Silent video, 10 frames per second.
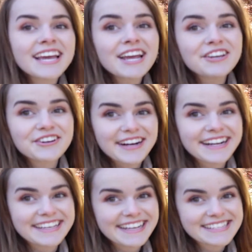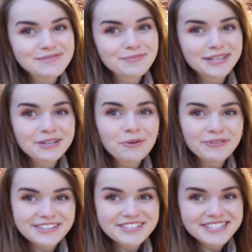you're gonna get some pretty
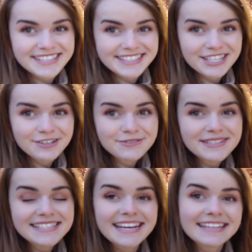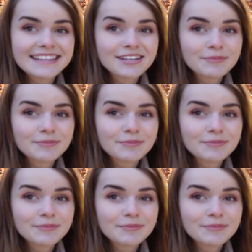orange skin tones and they're